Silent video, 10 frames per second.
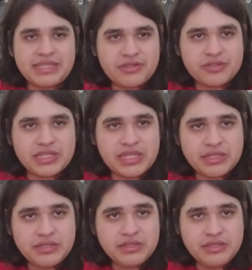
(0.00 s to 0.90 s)
D L C
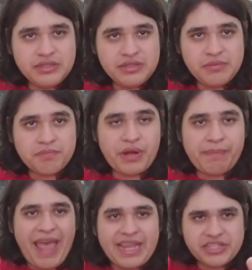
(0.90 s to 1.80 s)

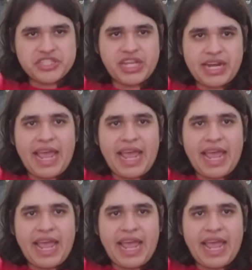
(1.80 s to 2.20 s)
pre-packaged in.